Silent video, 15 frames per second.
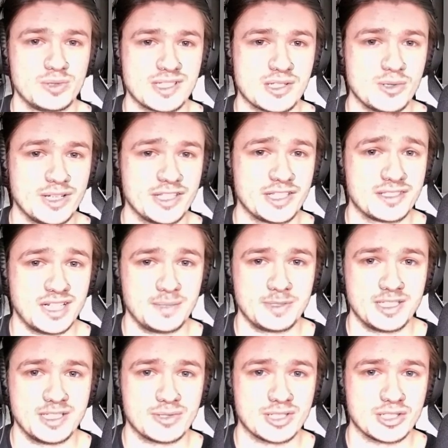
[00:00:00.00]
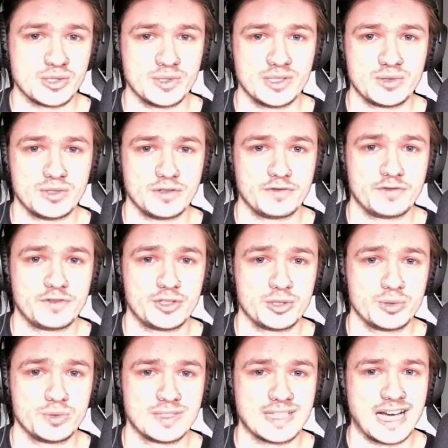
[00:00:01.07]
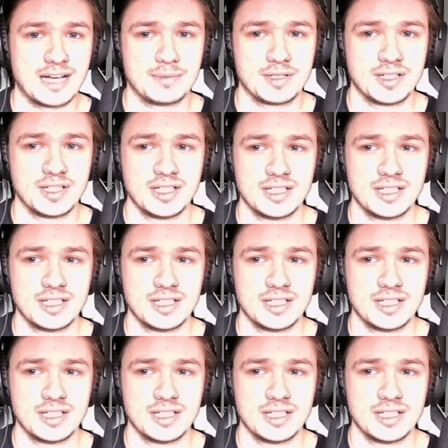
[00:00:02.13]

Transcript: go at the top here and go into the View tab.